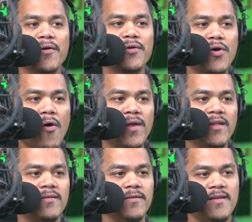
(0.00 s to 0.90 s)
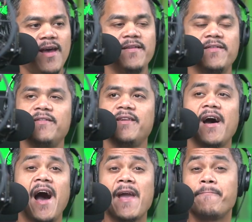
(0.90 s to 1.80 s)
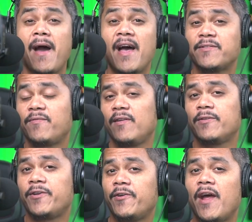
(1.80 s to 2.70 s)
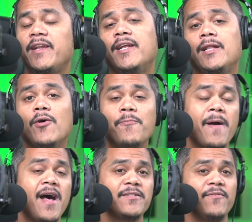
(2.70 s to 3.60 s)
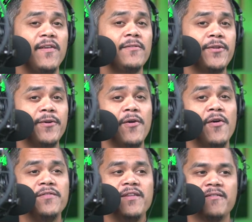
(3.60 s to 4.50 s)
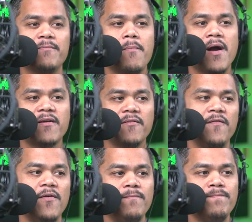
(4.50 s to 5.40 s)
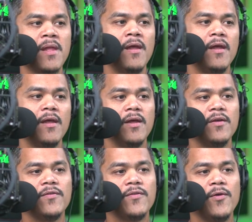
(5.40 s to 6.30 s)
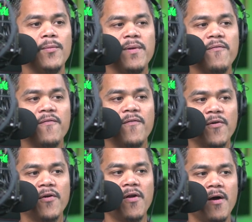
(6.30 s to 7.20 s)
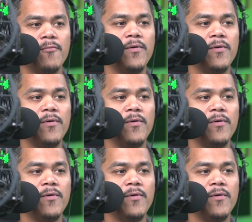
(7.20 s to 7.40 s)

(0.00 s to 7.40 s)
going to test the high pass filter and the low pass filter on this microphone. So before we